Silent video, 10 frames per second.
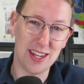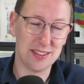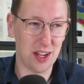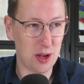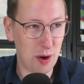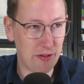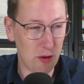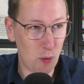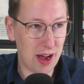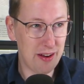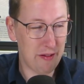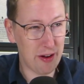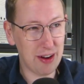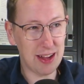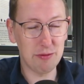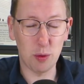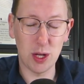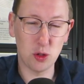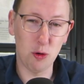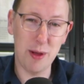So he went from one very
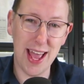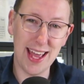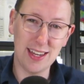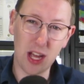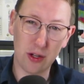influential band